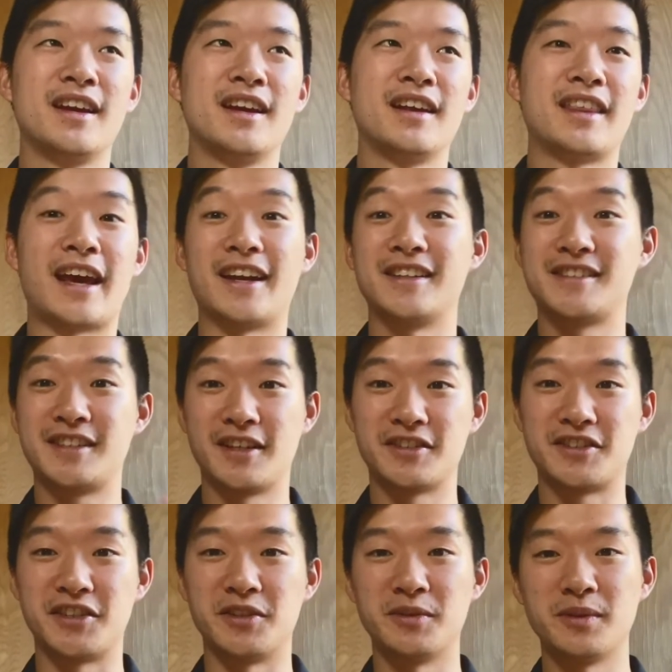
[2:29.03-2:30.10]
that is tier
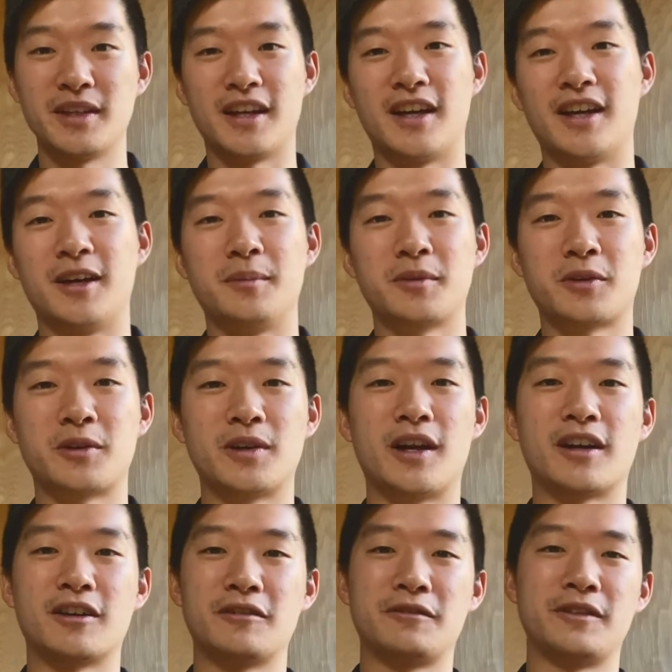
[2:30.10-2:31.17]
2,
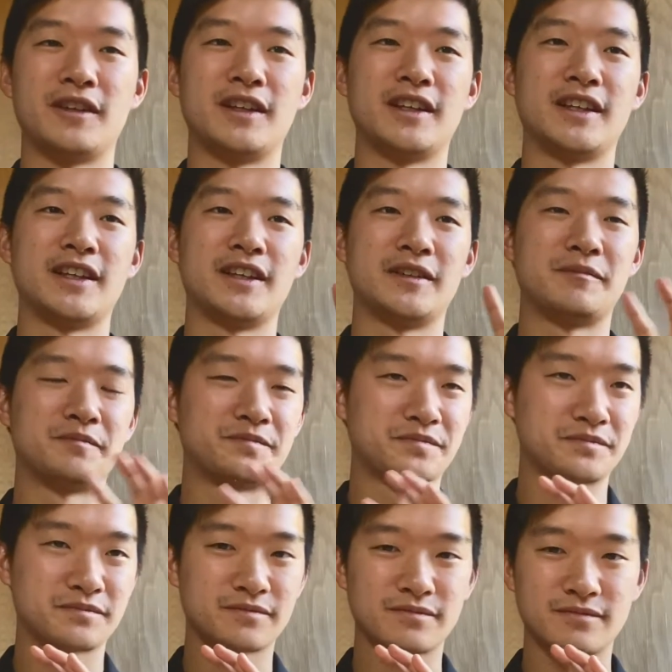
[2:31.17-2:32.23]
choreography,
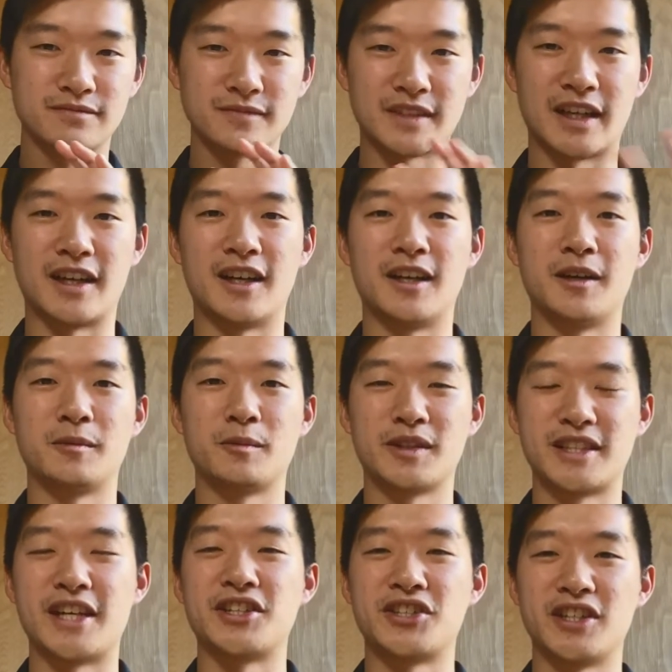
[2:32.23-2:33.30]

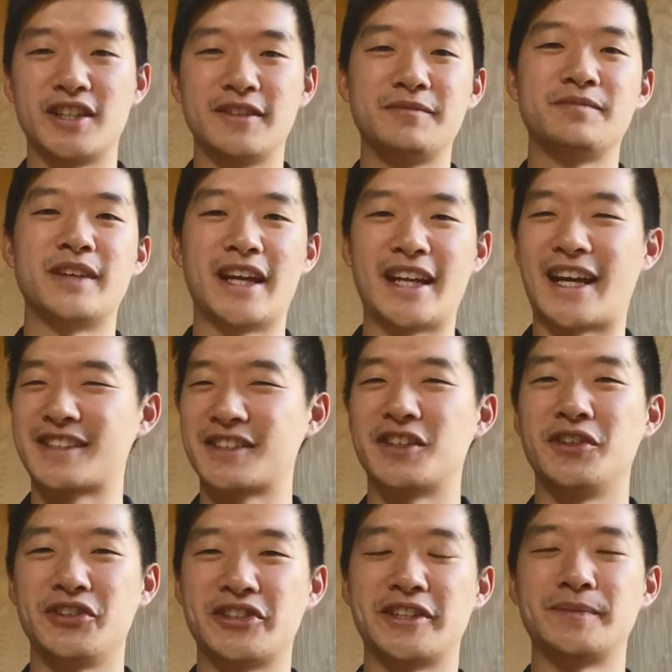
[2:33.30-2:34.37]
retention, and
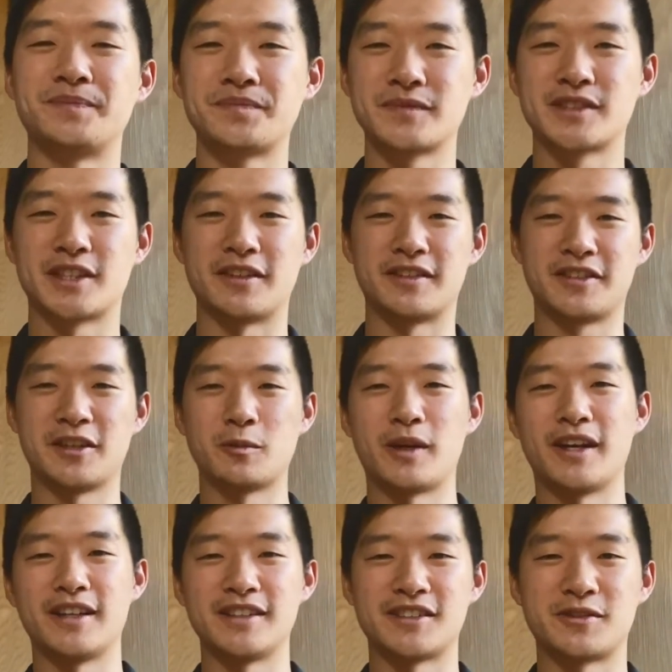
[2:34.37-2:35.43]
execution. So tier
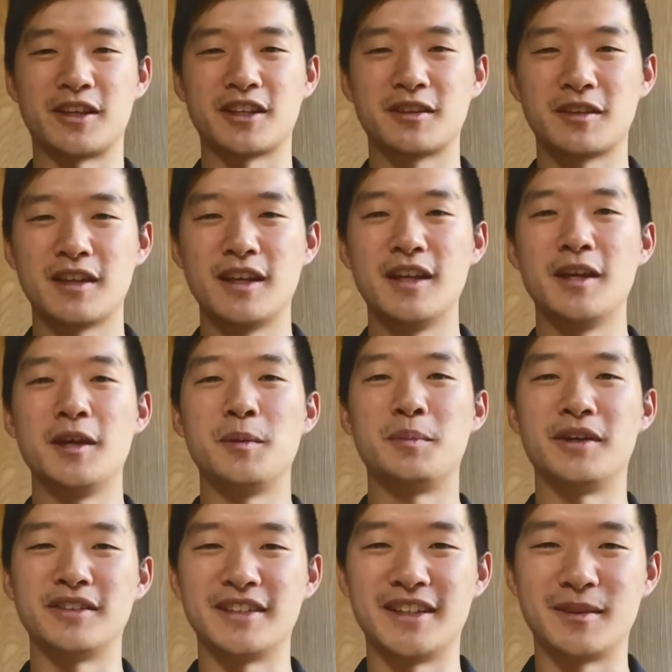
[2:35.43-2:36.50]
1 is strength
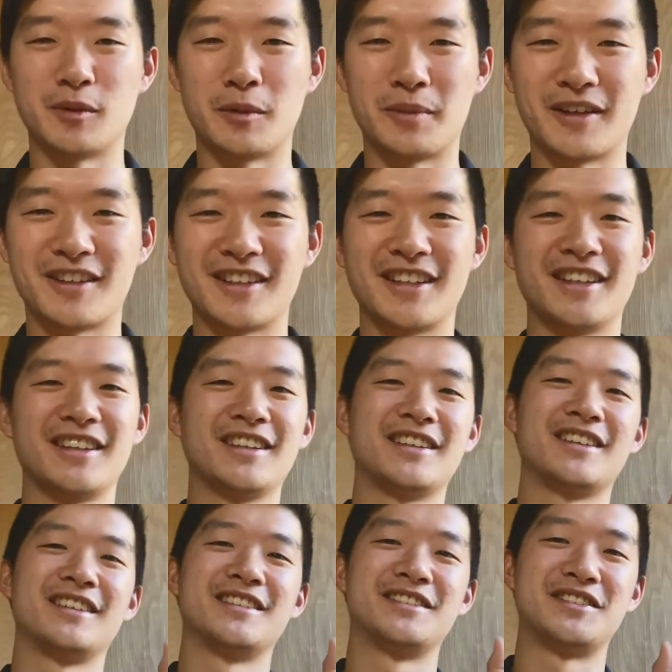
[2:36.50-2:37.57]
building, mobility.
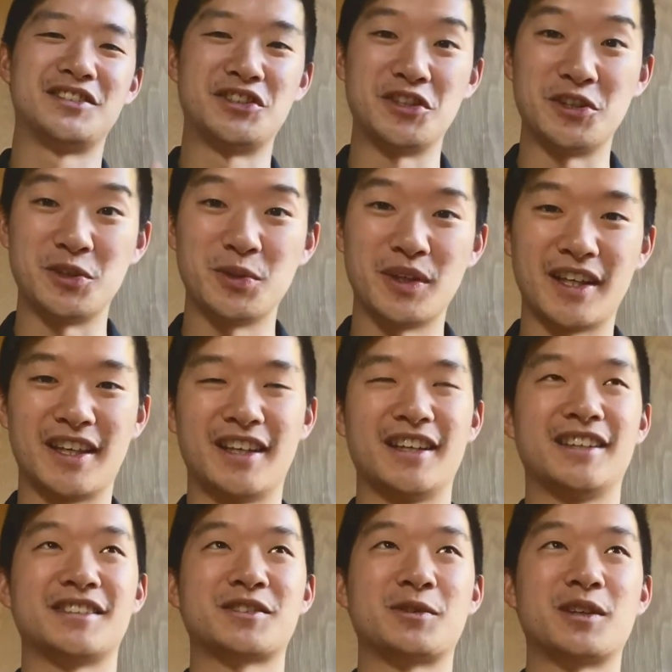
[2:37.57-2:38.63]
2
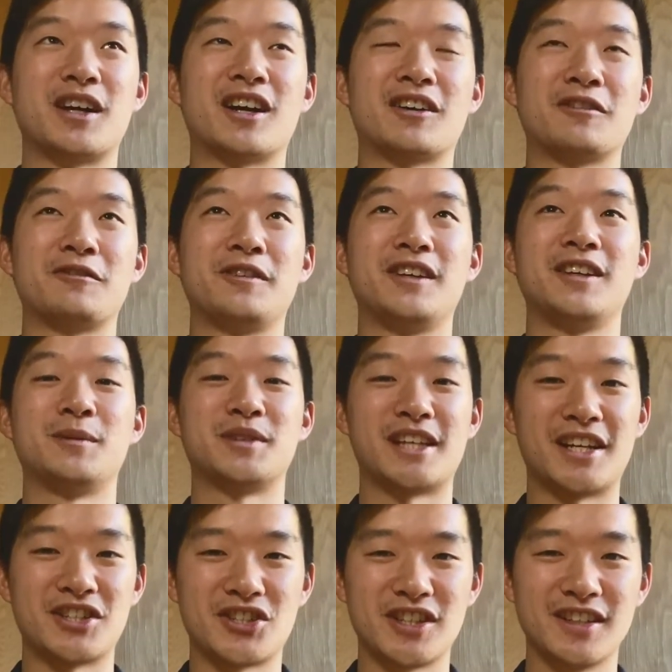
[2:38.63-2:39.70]
is choreography,
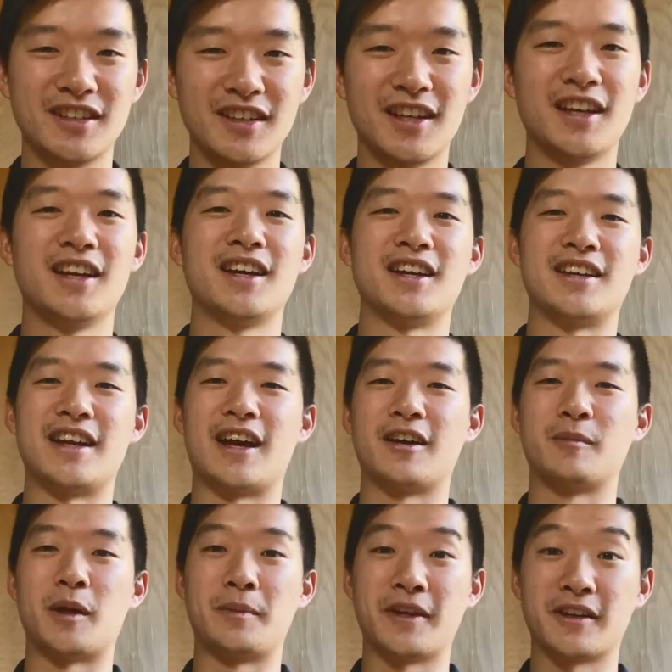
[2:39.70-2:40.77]
retention. Now
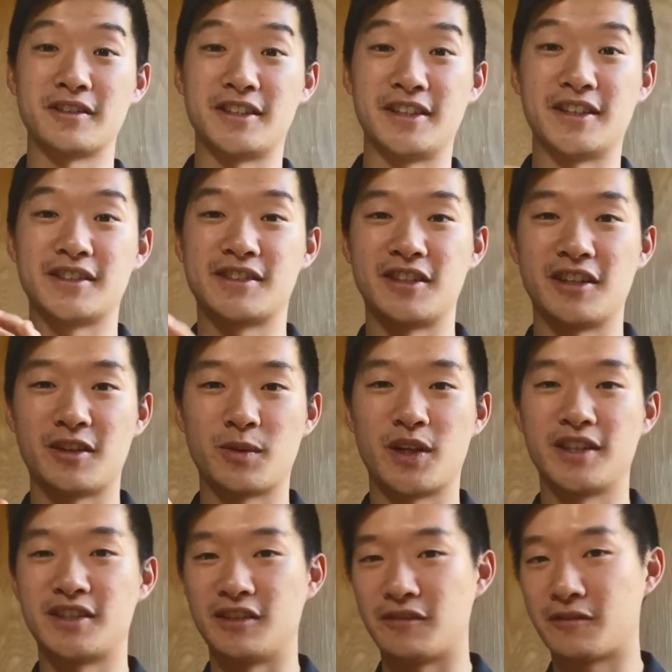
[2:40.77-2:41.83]
my bigger tiers, tier 3
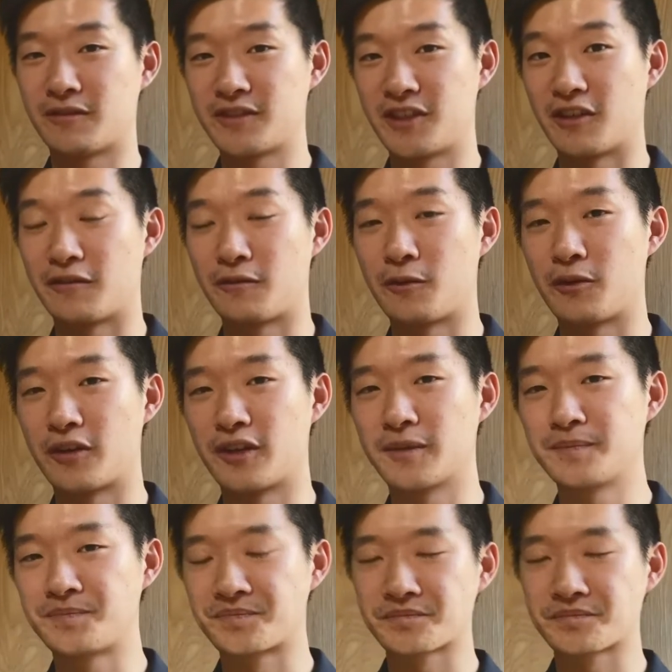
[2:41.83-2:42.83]
and tier 4.